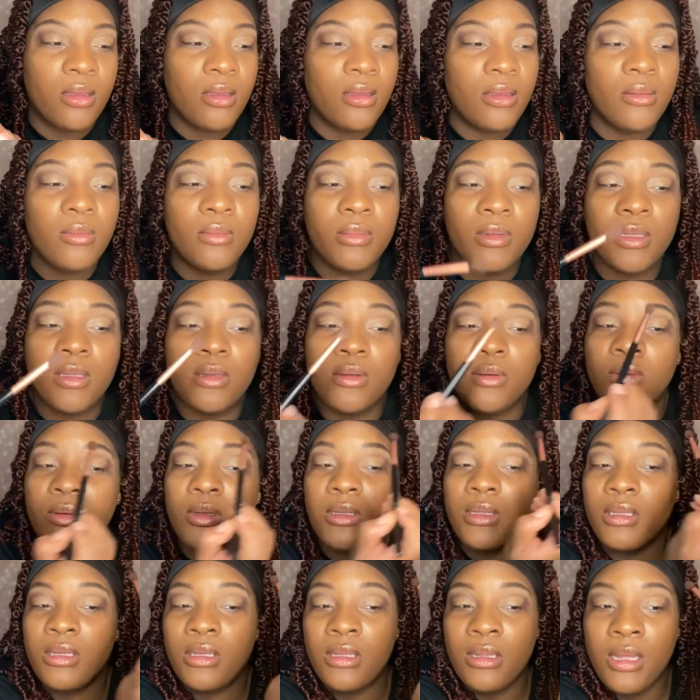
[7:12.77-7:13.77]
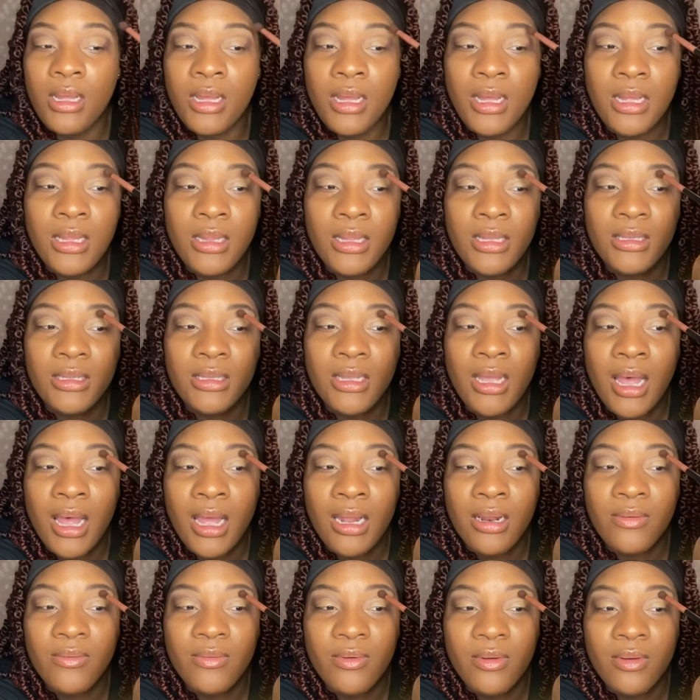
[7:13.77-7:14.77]
And do it to the other side,
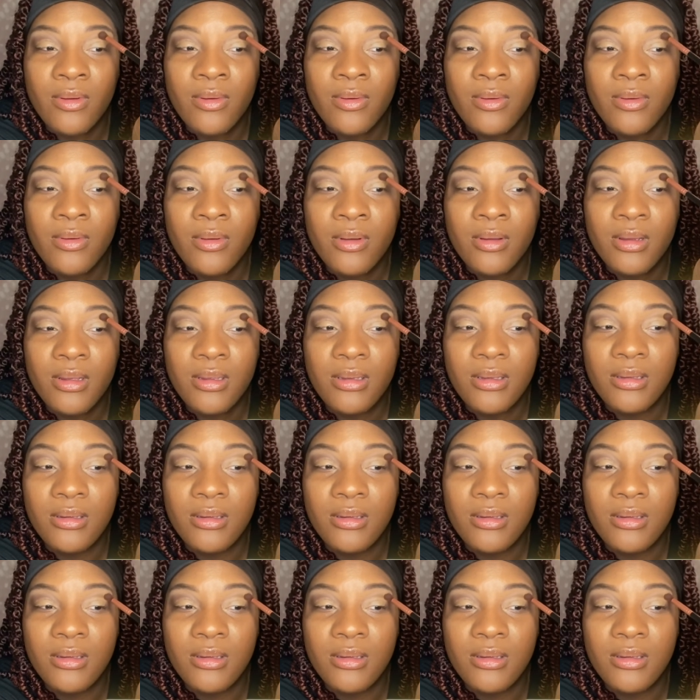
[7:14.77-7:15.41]
of course.